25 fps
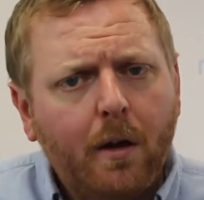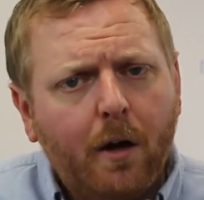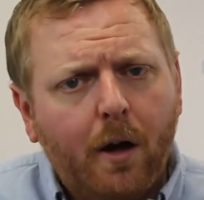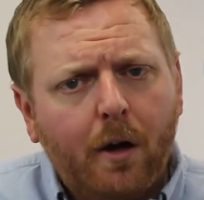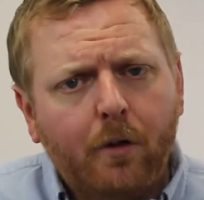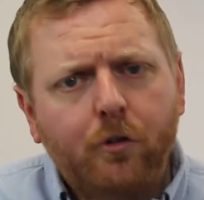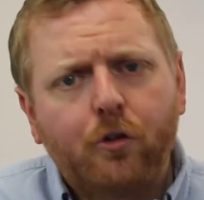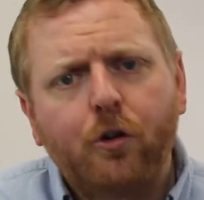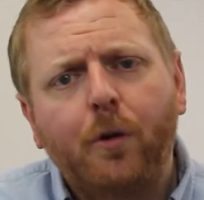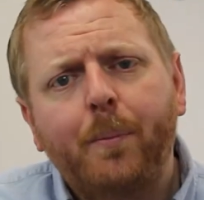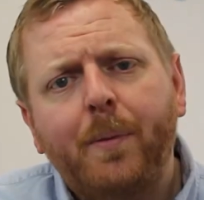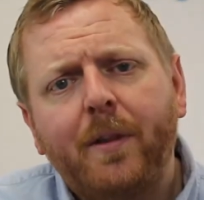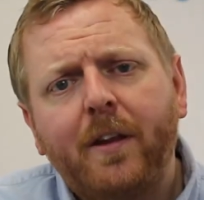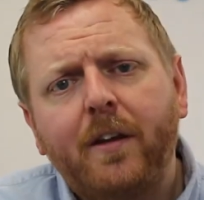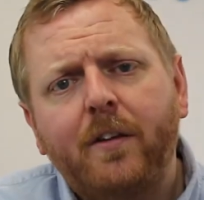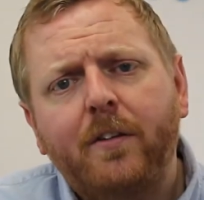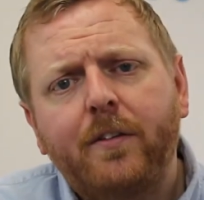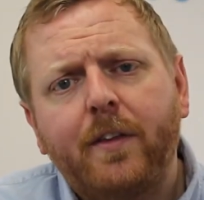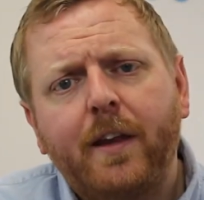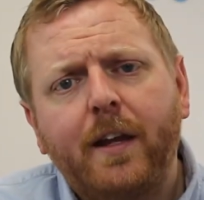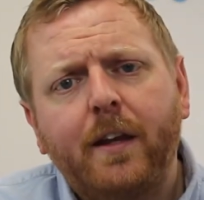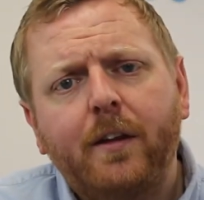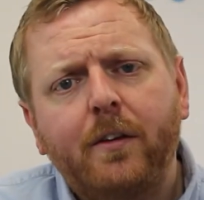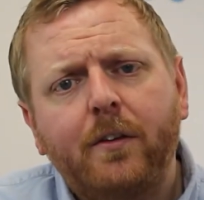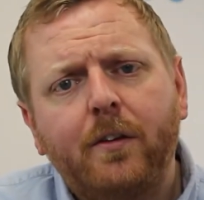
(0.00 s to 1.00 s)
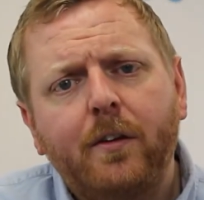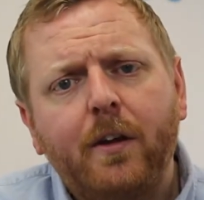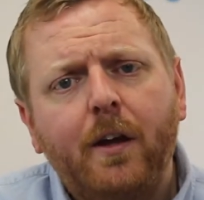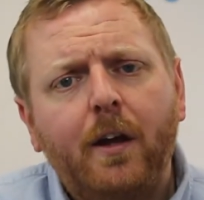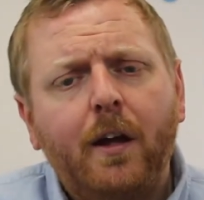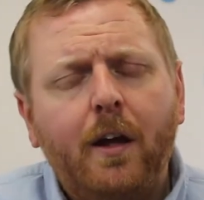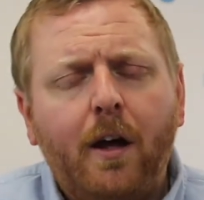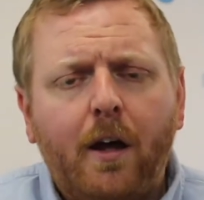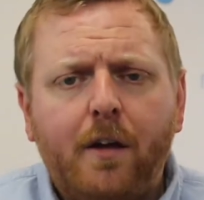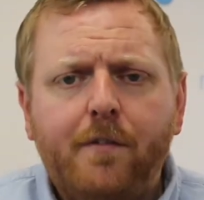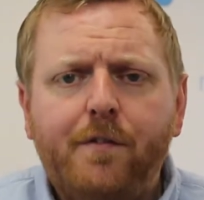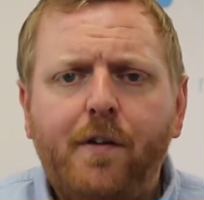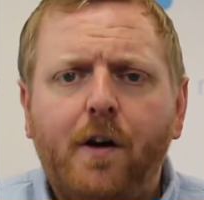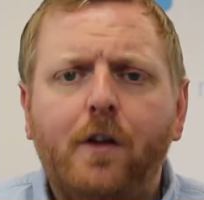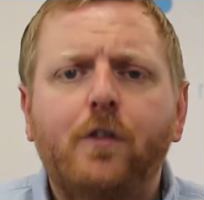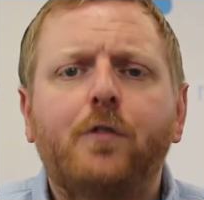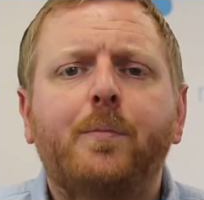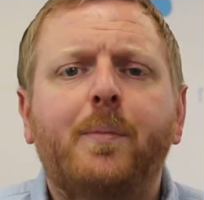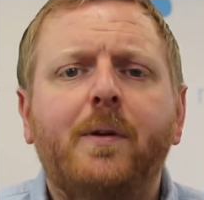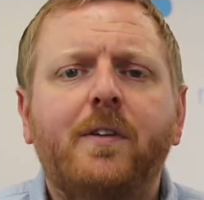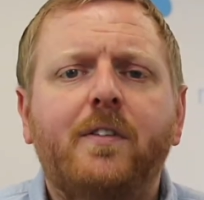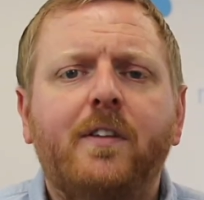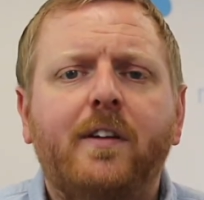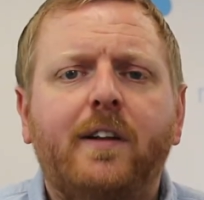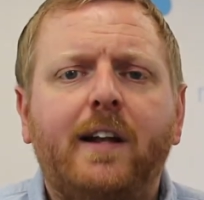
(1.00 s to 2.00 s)
On top of these things, Advanced
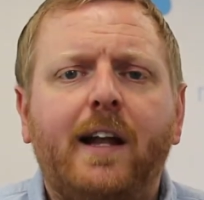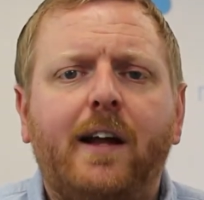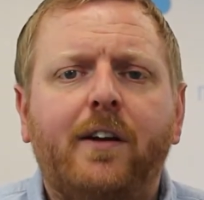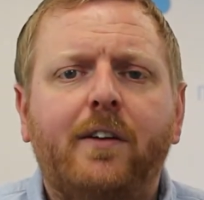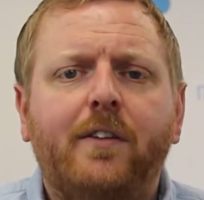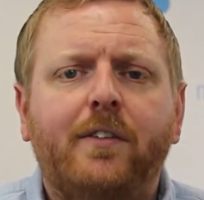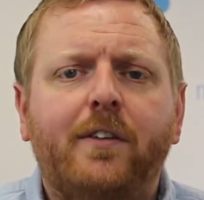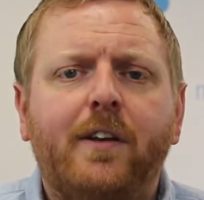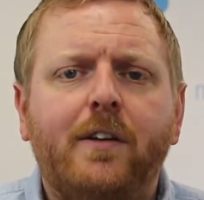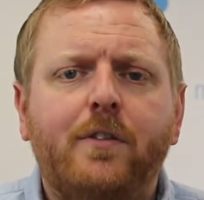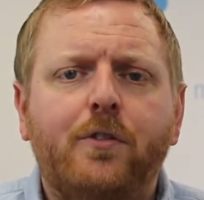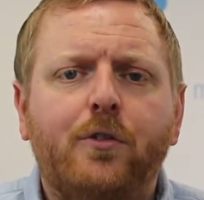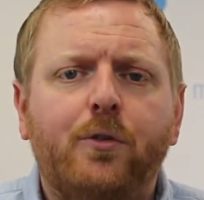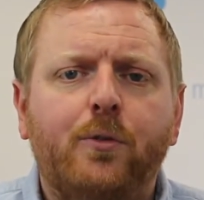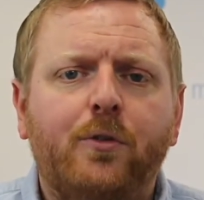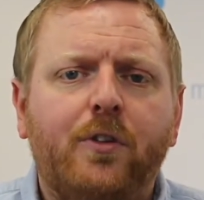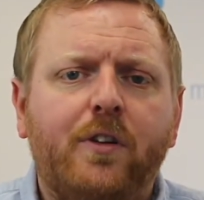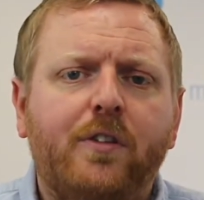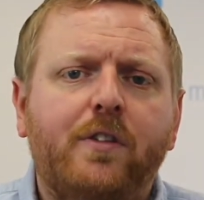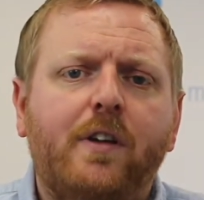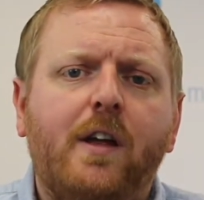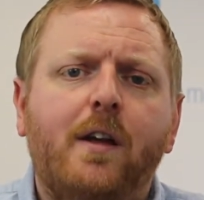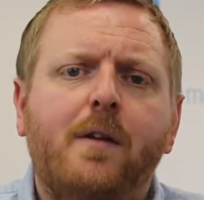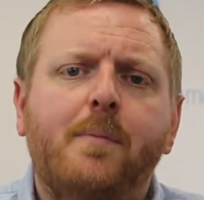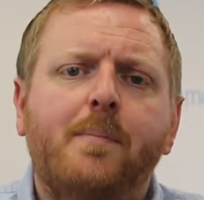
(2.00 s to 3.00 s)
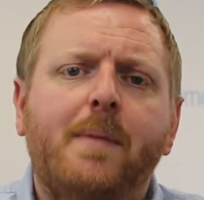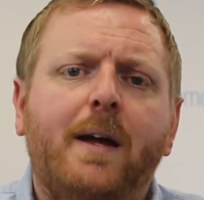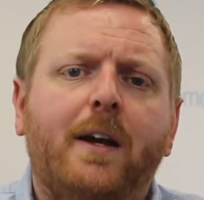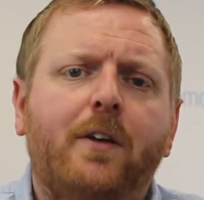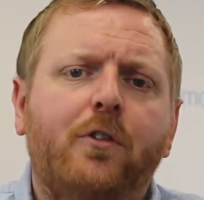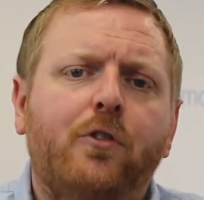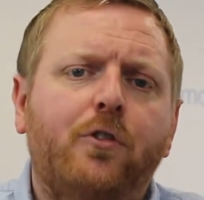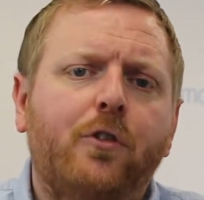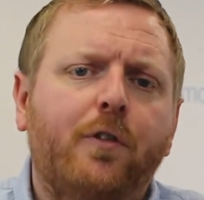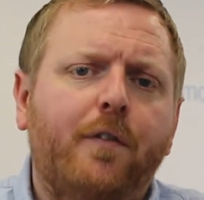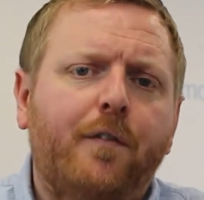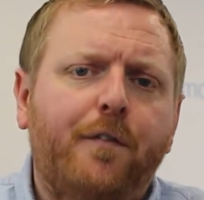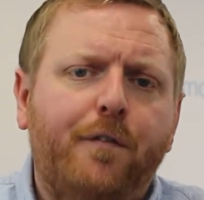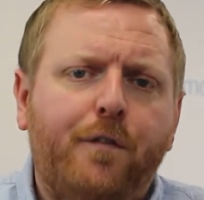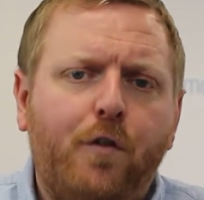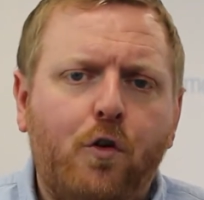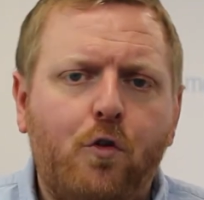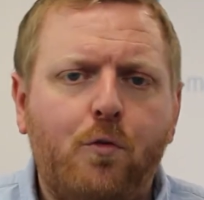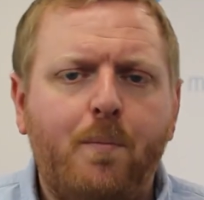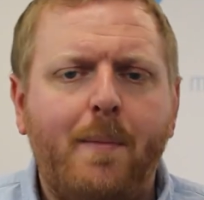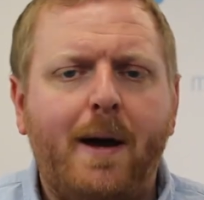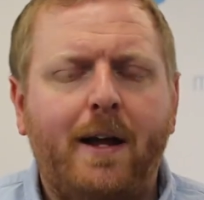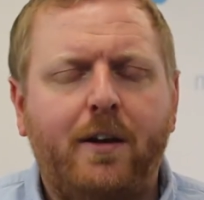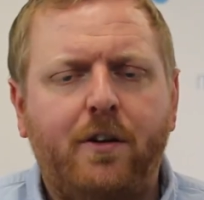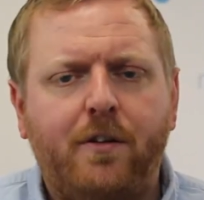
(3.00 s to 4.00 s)
Business Cloud Essentials is going to manage your
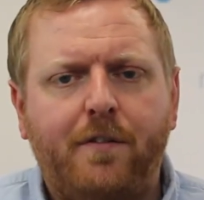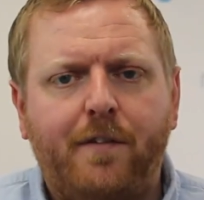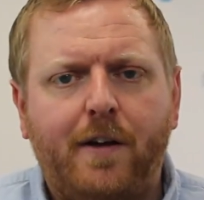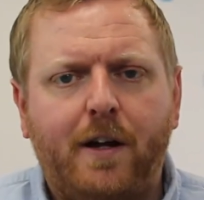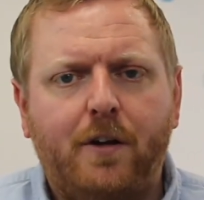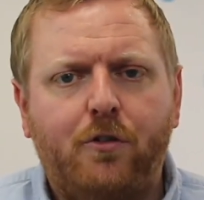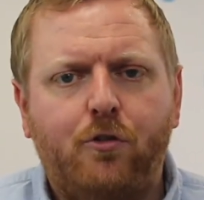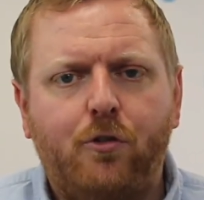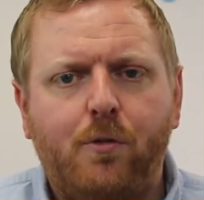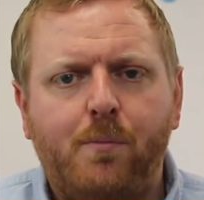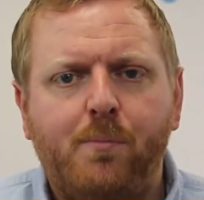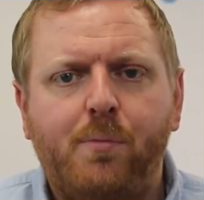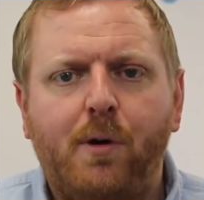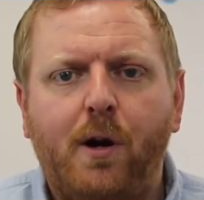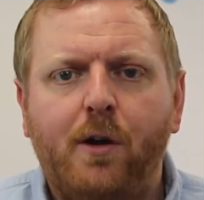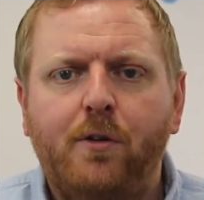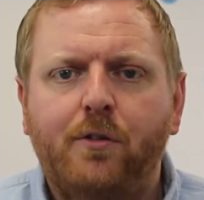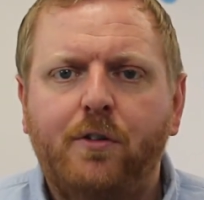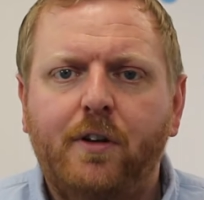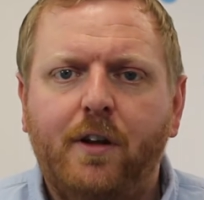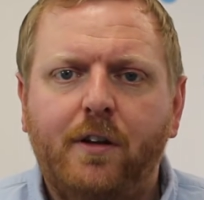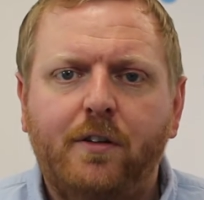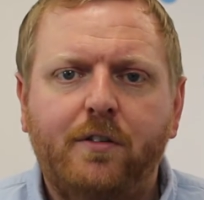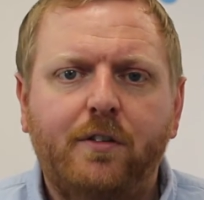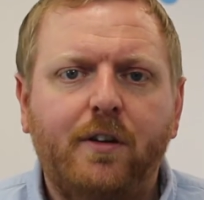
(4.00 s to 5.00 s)
full manufacturing process.